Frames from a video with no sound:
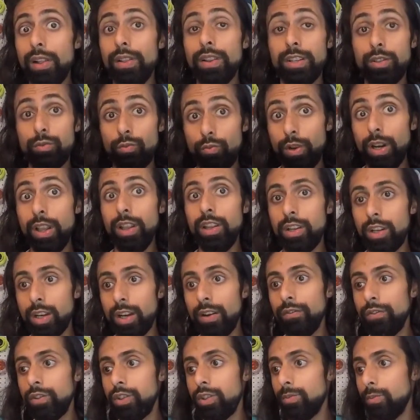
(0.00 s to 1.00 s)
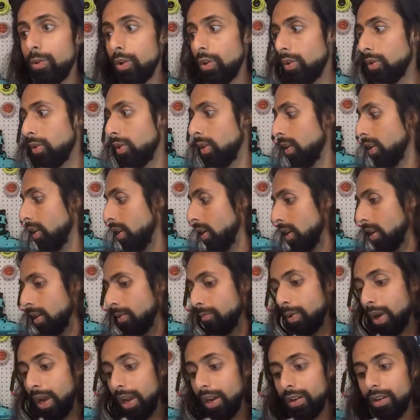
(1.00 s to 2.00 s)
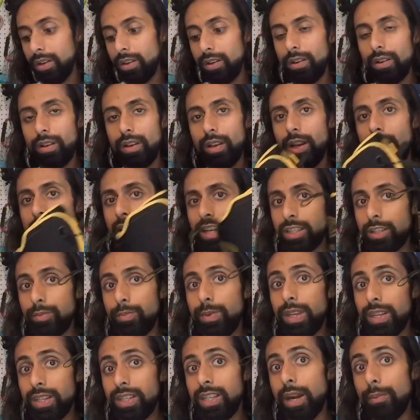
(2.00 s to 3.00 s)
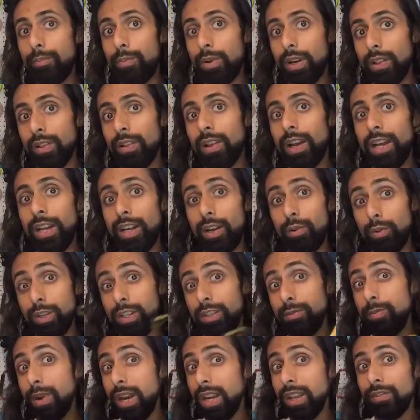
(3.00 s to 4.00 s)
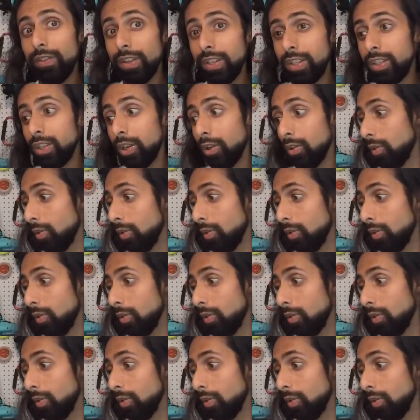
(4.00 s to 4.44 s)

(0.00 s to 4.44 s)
It's really comfortable, but it has to be a separate liner, which many of us don't